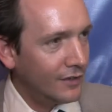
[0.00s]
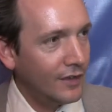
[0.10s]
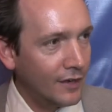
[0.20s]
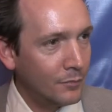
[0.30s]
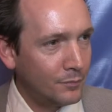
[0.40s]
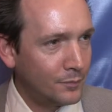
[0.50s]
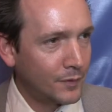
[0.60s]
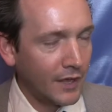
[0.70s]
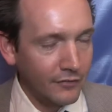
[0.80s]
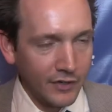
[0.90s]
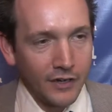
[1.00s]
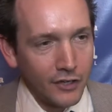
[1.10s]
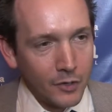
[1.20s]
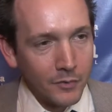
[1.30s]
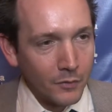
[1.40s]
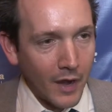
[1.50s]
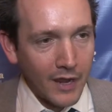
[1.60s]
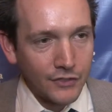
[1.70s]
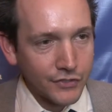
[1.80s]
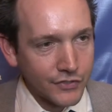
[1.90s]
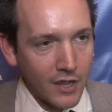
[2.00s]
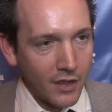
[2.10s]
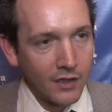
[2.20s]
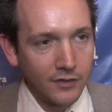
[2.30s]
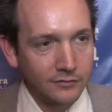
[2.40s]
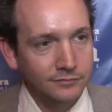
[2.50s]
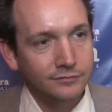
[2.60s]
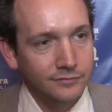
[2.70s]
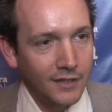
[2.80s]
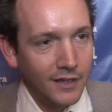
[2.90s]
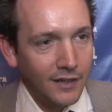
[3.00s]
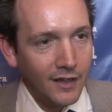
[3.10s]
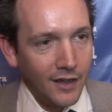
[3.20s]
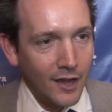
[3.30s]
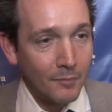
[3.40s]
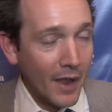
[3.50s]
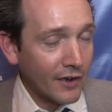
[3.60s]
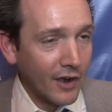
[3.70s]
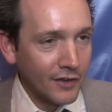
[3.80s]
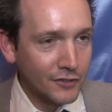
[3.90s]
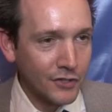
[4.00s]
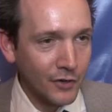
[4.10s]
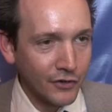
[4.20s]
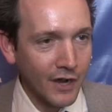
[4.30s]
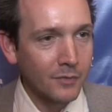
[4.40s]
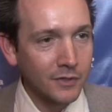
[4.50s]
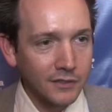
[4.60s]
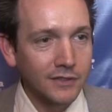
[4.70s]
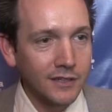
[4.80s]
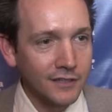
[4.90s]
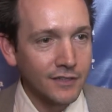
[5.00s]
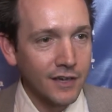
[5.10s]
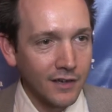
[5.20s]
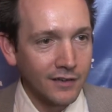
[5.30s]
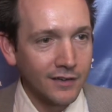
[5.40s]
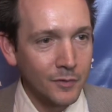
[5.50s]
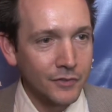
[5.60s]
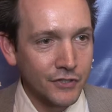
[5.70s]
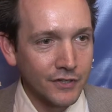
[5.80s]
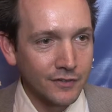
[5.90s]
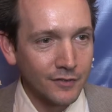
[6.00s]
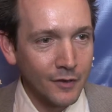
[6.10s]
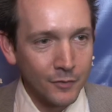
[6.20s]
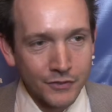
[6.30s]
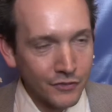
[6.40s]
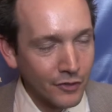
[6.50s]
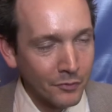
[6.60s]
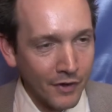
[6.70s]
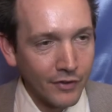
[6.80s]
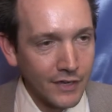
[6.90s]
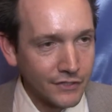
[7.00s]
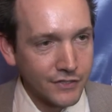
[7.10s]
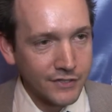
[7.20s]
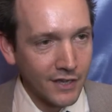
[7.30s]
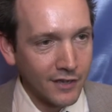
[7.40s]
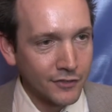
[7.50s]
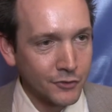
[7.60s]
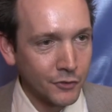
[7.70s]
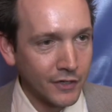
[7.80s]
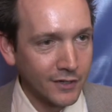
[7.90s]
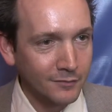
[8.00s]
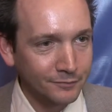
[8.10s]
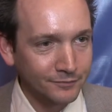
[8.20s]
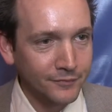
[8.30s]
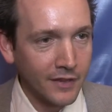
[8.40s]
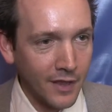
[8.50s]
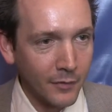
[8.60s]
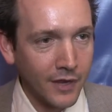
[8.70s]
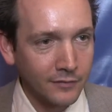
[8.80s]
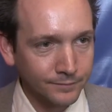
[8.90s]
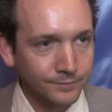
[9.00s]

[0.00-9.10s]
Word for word: in a kind of in a human way, just her her background is so incredible, and uh, it was a it was a real privilege to tell her story in that way.